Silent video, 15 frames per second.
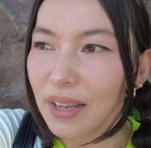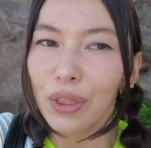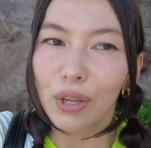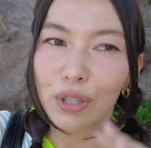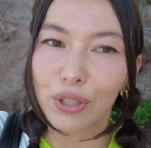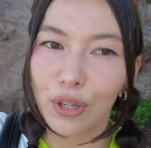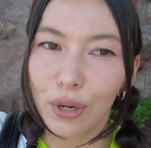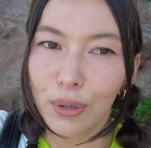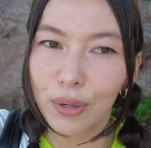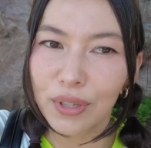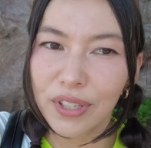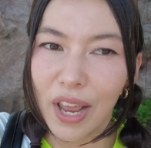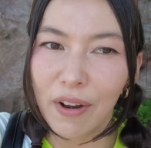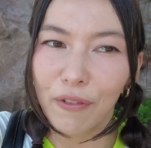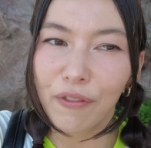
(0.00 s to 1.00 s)
the
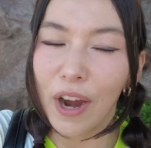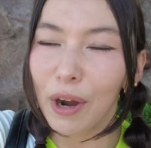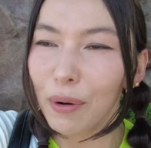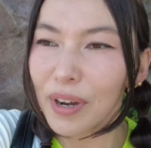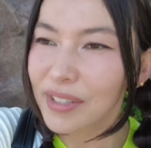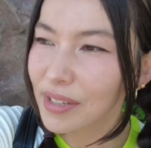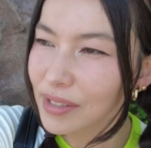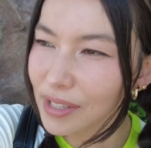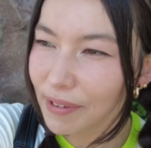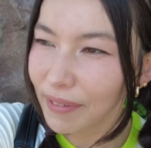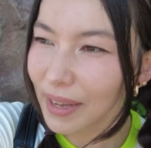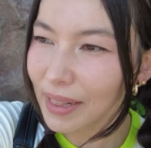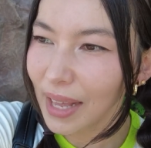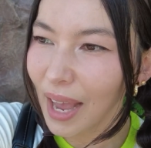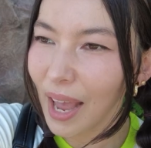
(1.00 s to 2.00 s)
shows and fireworks and stuff
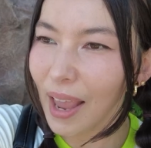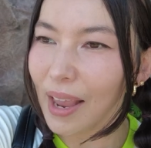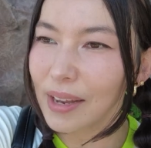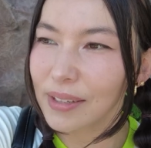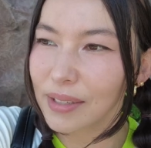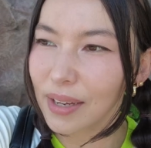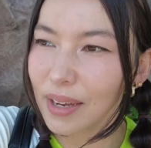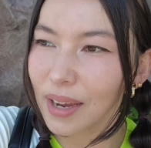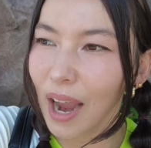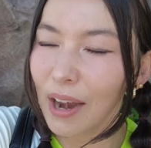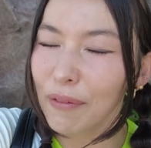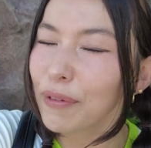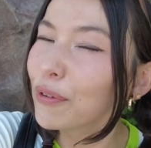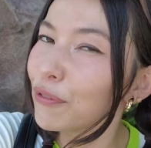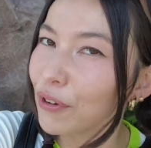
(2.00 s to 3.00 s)
like that is kind
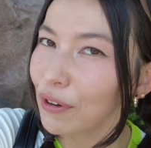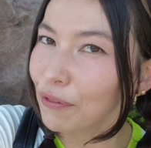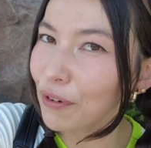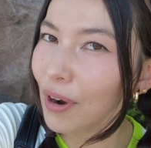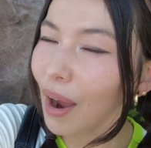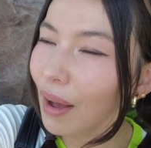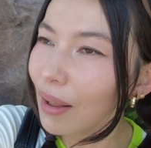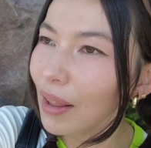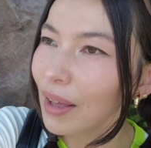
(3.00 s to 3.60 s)
of a free-for-all.